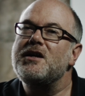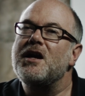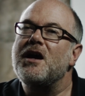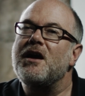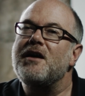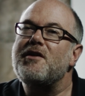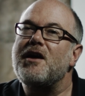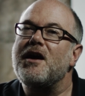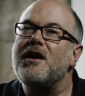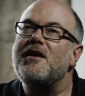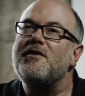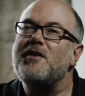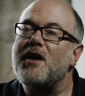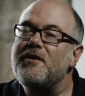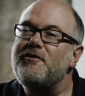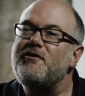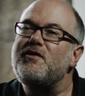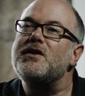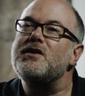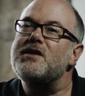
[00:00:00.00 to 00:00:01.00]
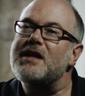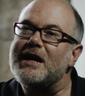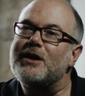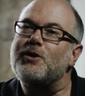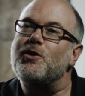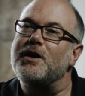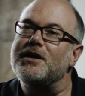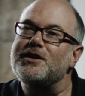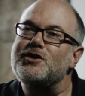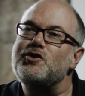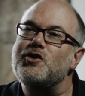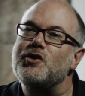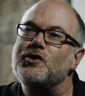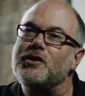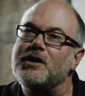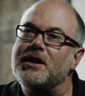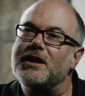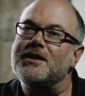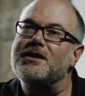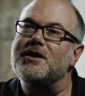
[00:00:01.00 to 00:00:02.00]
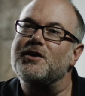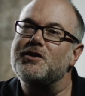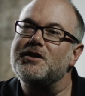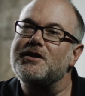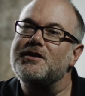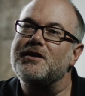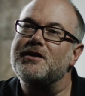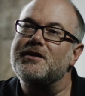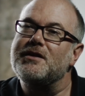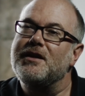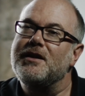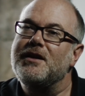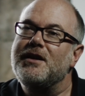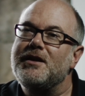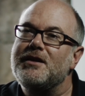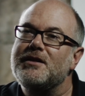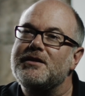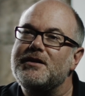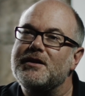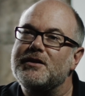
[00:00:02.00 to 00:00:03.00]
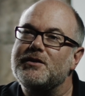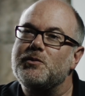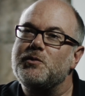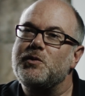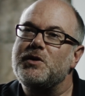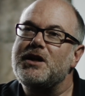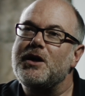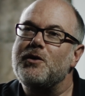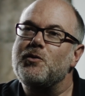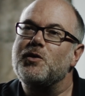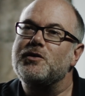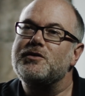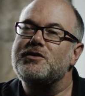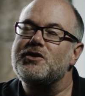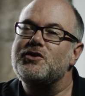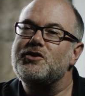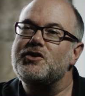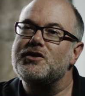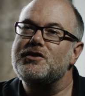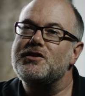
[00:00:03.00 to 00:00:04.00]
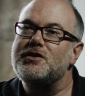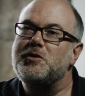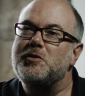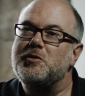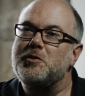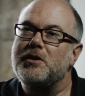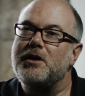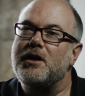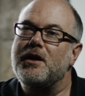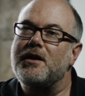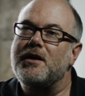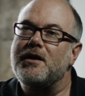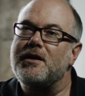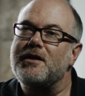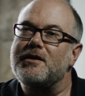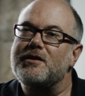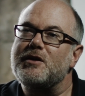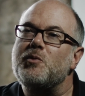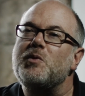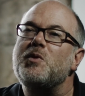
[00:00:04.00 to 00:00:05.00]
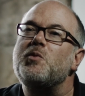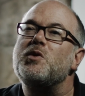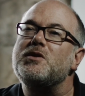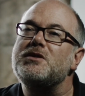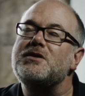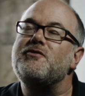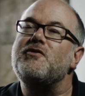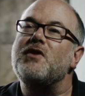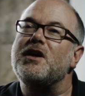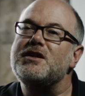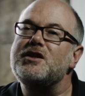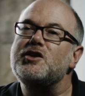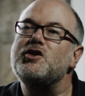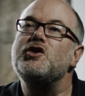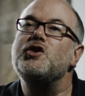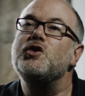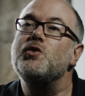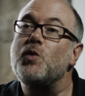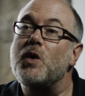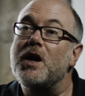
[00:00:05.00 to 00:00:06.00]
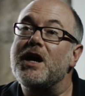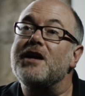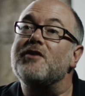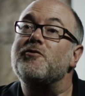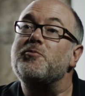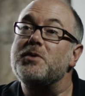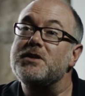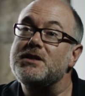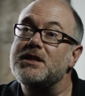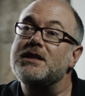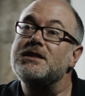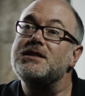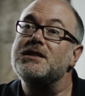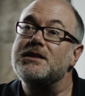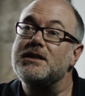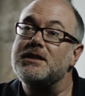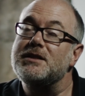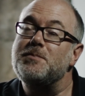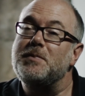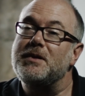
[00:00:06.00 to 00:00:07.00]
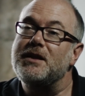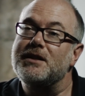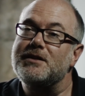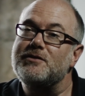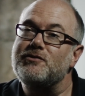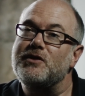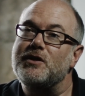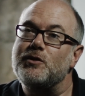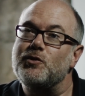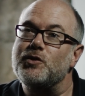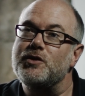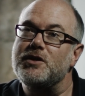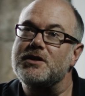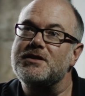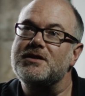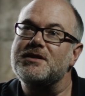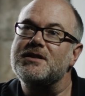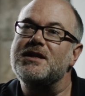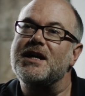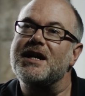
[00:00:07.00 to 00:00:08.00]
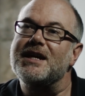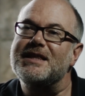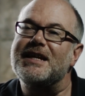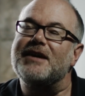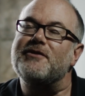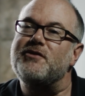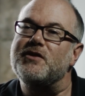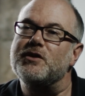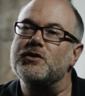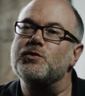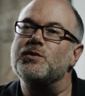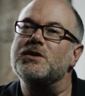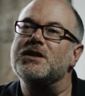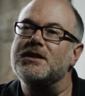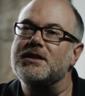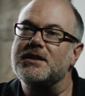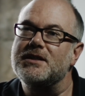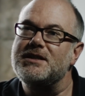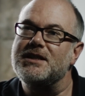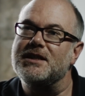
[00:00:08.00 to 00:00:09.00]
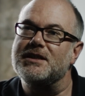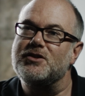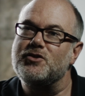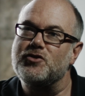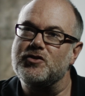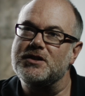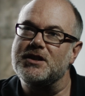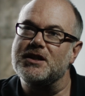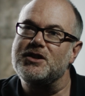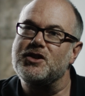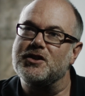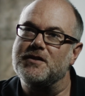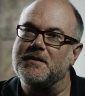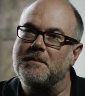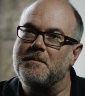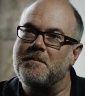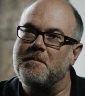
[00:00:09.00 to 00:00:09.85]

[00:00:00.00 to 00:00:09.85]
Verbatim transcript: I, I, I feel that quite strongly, that, that, that we don't want to just, uh, that we want to find a new way of presenting these plays for our audience today, and that feels within the Citz tradition.